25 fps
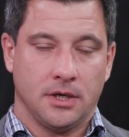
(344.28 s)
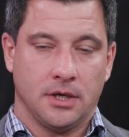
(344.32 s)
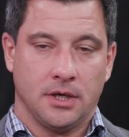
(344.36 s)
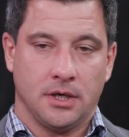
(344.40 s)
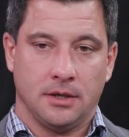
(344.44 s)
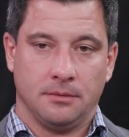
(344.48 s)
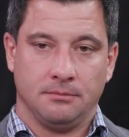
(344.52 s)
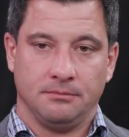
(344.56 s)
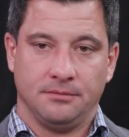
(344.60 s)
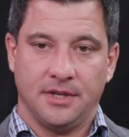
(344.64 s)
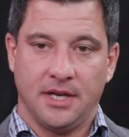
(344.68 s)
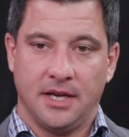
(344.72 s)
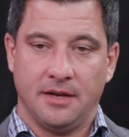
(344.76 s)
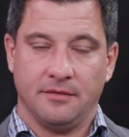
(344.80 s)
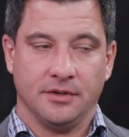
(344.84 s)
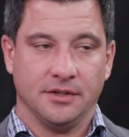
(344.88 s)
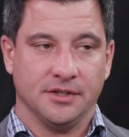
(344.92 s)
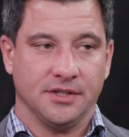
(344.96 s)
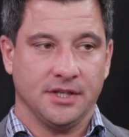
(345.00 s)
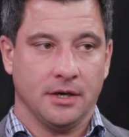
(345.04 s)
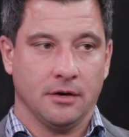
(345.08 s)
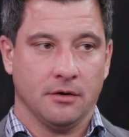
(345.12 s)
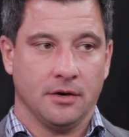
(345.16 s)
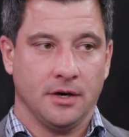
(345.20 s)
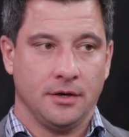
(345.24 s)
Um, Dave
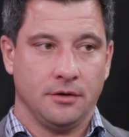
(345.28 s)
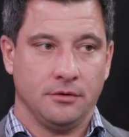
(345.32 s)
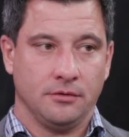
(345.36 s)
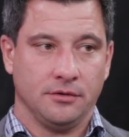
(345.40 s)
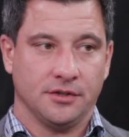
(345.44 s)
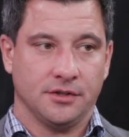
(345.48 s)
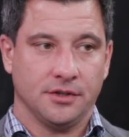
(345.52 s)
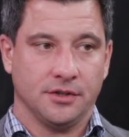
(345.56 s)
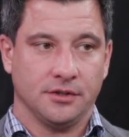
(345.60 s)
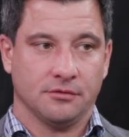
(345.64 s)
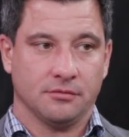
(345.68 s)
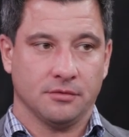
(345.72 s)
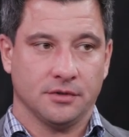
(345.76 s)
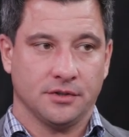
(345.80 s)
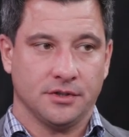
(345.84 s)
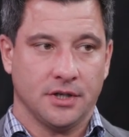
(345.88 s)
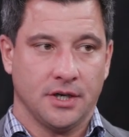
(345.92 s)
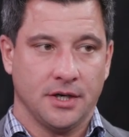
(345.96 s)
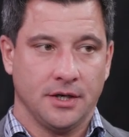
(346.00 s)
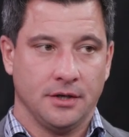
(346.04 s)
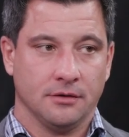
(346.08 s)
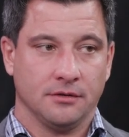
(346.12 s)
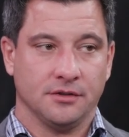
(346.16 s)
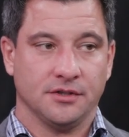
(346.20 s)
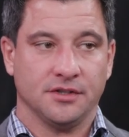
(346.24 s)
Hazarian, who has since
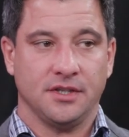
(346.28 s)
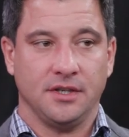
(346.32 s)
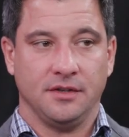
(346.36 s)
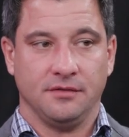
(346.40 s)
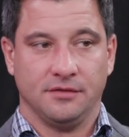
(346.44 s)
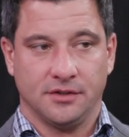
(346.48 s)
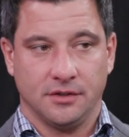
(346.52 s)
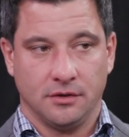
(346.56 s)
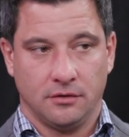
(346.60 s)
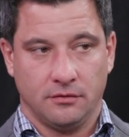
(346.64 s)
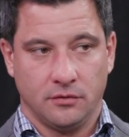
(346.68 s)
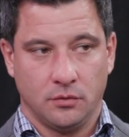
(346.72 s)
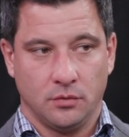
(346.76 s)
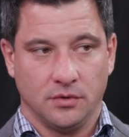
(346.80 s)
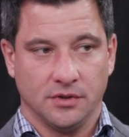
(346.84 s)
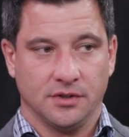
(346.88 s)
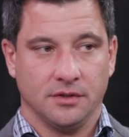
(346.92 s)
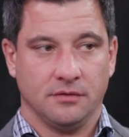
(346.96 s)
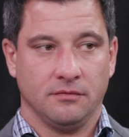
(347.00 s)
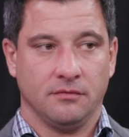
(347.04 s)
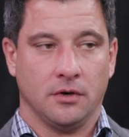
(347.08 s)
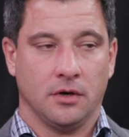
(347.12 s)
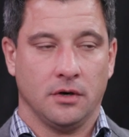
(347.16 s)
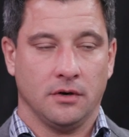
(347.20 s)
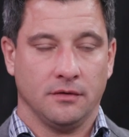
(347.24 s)
retired, Steve Silva was
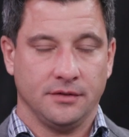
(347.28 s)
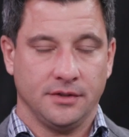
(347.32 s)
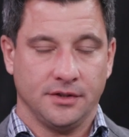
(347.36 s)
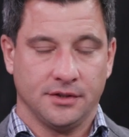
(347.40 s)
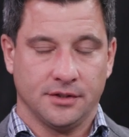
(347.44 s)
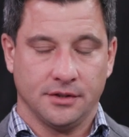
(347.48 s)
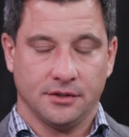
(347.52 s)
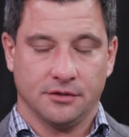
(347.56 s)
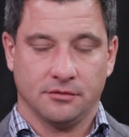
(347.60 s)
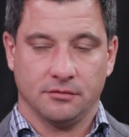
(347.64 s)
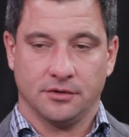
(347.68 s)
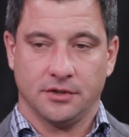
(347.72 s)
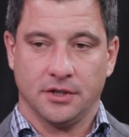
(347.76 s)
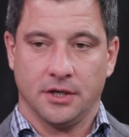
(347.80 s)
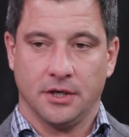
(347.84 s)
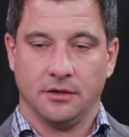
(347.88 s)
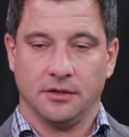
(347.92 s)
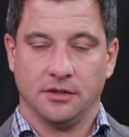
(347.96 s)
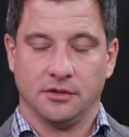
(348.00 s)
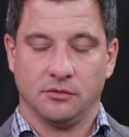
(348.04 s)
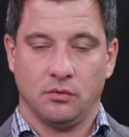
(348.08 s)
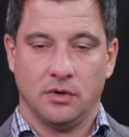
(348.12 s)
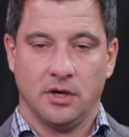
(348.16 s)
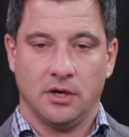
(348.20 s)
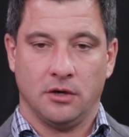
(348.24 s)
involved. He's since
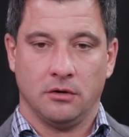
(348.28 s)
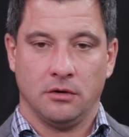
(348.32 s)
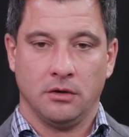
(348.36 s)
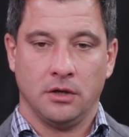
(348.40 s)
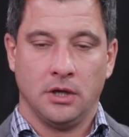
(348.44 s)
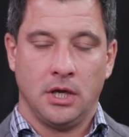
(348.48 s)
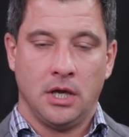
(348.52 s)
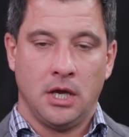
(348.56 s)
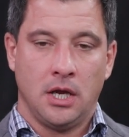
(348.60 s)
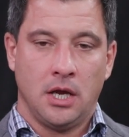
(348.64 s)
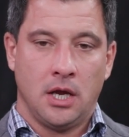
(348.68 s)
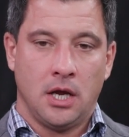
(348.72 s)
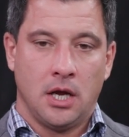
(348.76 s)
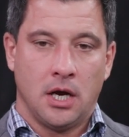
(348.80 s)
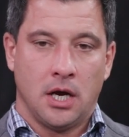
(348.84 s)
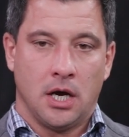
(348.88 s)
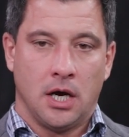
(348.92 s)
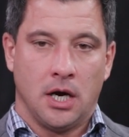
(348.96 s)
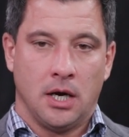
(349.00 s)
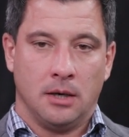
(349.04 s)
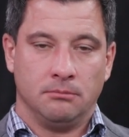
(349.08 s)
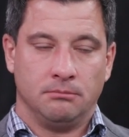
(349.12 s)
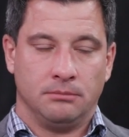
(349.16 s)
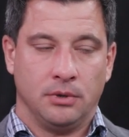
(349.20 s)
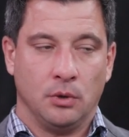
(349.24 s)
retired as well.
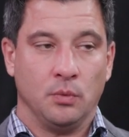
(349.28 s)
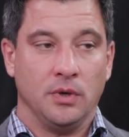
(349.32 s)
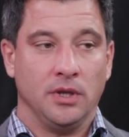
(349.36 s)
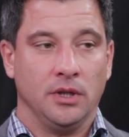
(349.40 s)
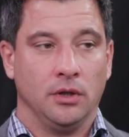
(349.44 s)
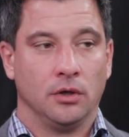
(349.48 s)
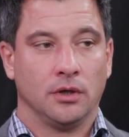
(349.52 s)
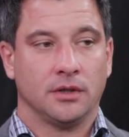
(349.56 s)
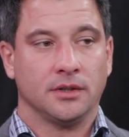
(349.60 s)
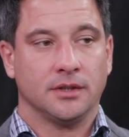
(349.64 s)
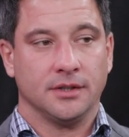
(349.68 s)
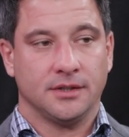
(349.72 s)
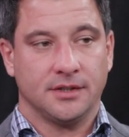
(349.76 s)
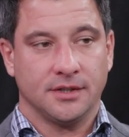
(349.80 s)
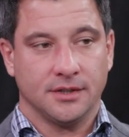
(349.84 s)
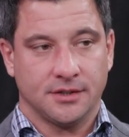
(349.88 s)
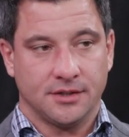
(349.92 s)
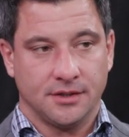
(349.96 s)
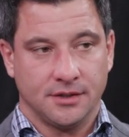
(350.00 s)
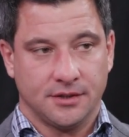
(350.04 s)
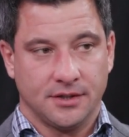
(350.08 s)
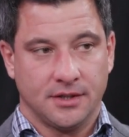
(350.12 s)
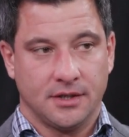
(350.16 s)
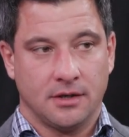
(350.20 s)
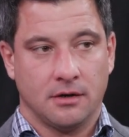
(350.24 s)
Um, but we looked at this
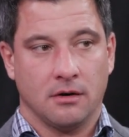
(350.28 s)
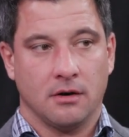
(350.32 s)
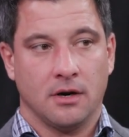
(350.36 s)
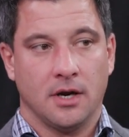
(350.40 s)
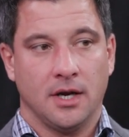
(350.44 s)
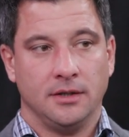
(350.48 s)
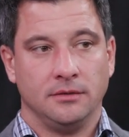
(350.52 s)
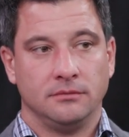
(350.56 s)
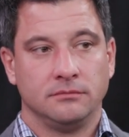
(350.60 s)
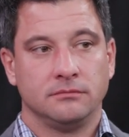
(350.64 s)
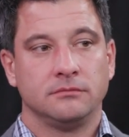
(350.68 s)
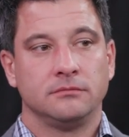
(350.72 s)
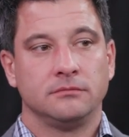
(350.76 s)
and said, all right,